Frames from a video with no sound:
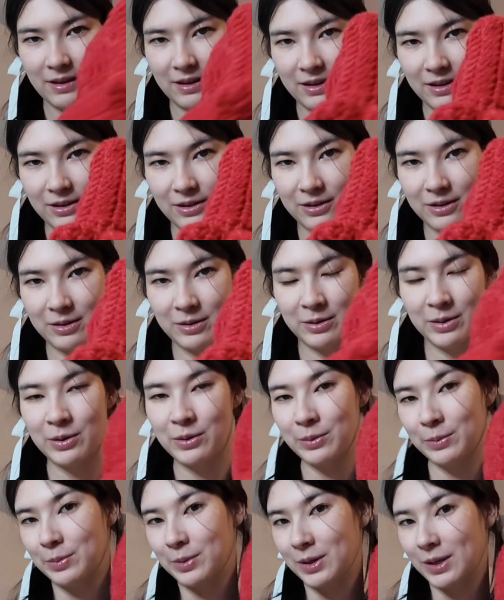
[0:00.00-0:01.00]

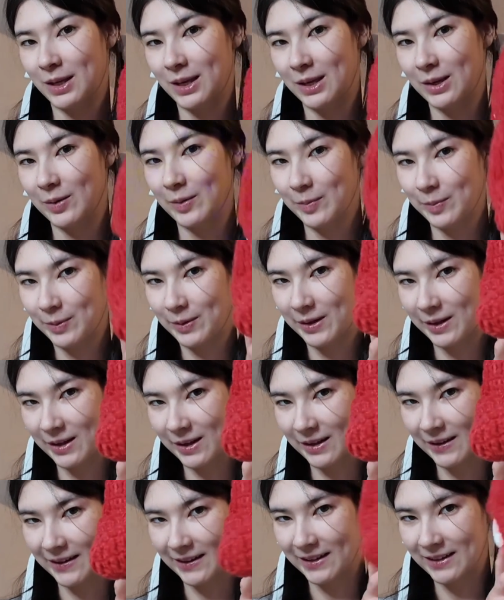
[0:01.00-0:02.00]
Looking pretty cute, pretty
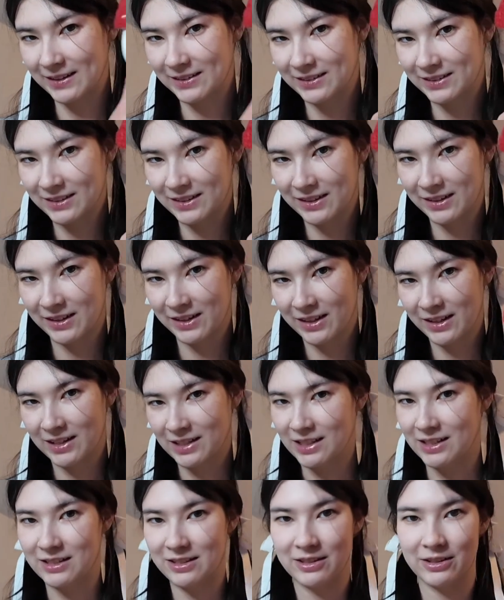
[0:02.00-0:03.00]
good.
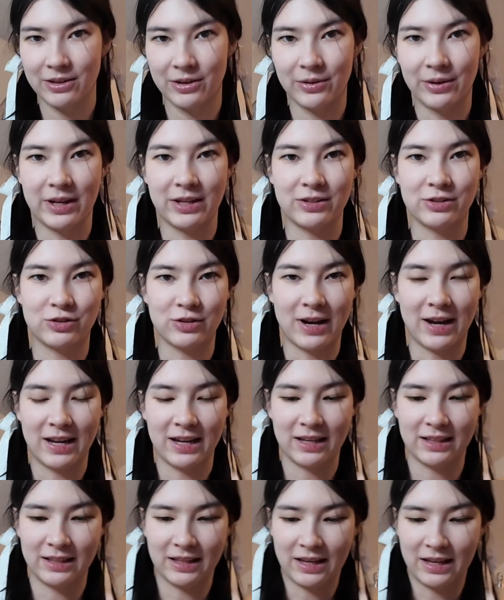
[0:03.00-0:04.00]
Doesn't look quite
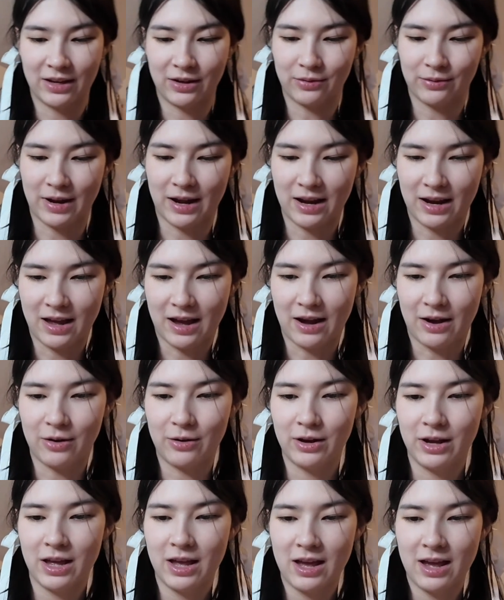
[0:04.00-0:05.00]
dragon-like right now.
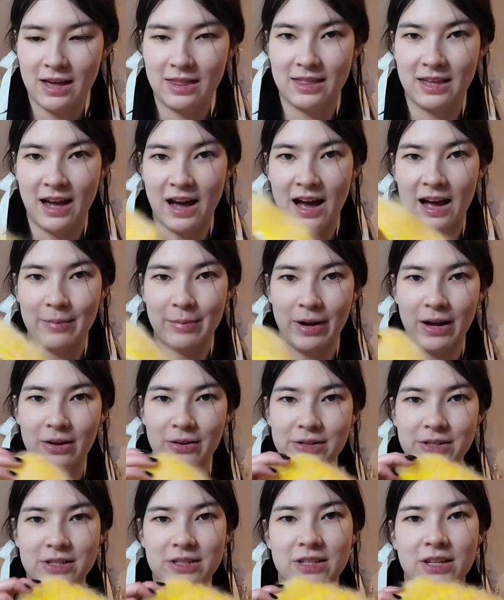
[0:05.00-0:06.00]
The
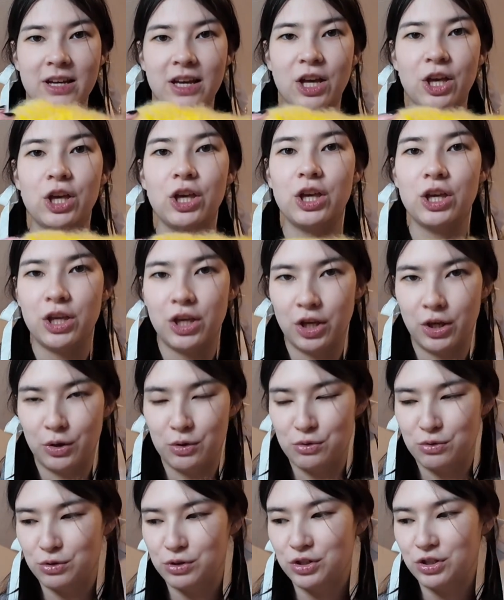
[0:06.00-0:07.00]
eyebrows,
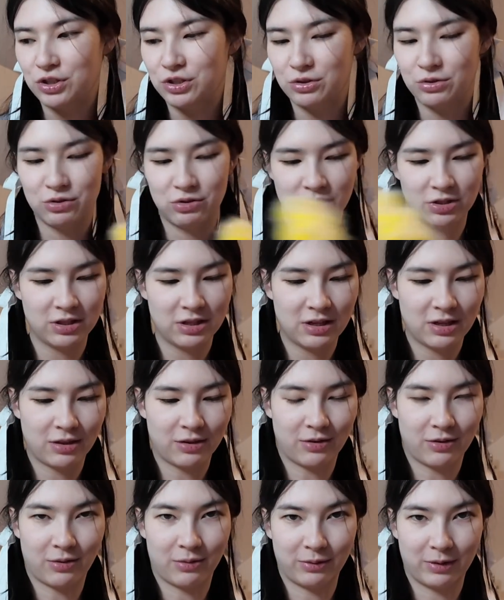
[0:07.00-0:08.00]
huge. Usually
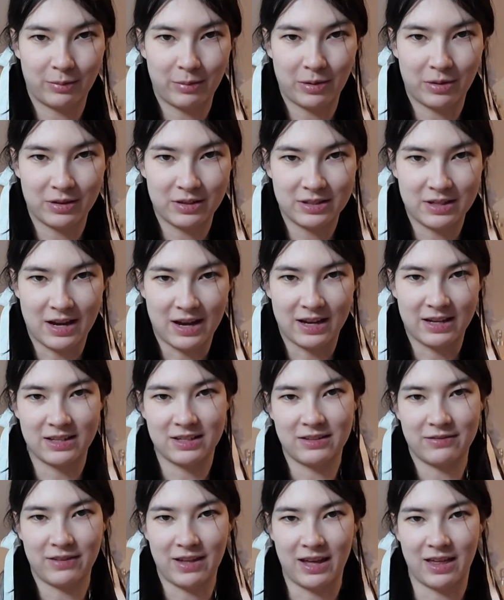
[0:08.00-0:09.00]
they're only about the size
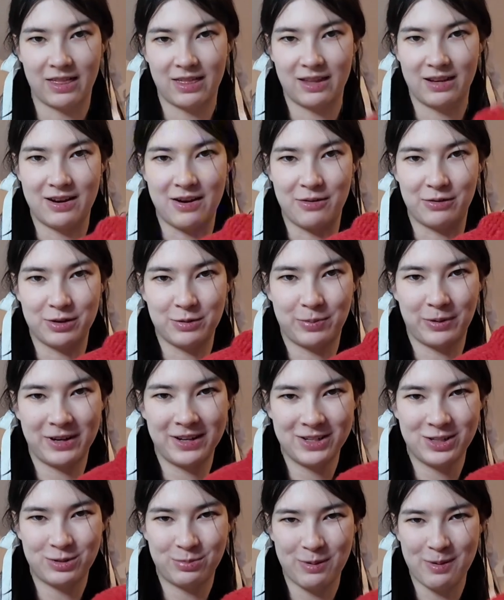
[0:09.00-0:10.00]
of like the nose
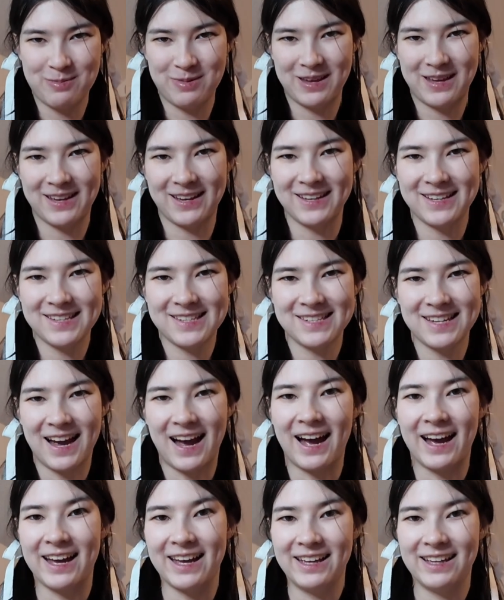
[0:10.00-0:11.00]
bridge, but because
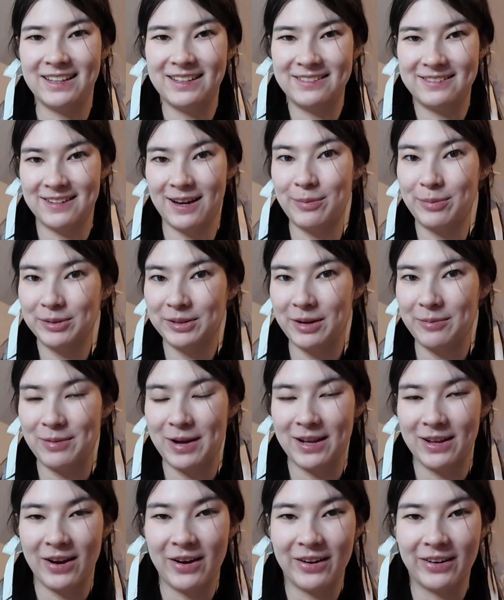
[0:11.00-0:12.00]
I doubled up my
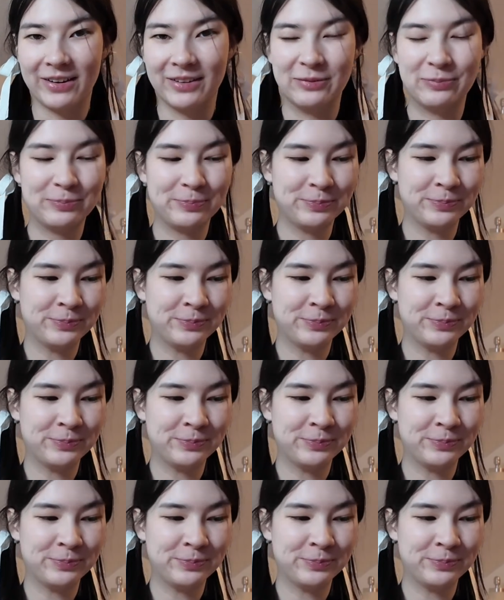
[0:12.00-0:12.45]
yarn